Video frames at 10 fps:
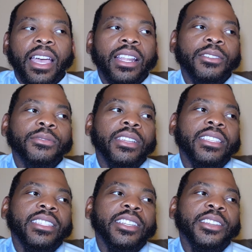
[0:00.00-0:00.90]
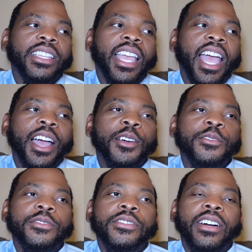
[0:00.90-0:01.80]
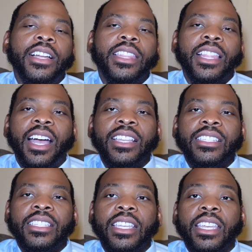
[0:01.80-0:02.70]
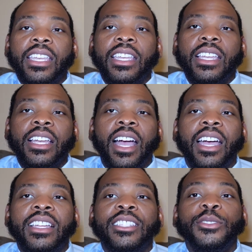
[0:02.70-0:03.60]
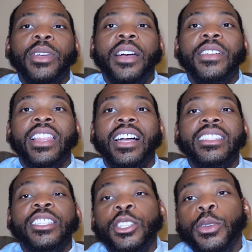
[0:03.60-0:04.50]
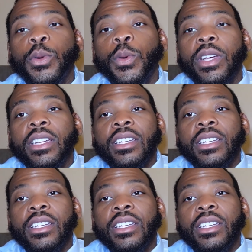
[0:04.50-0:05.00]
I don't necessarily have a lot to say. I do have a lot to do.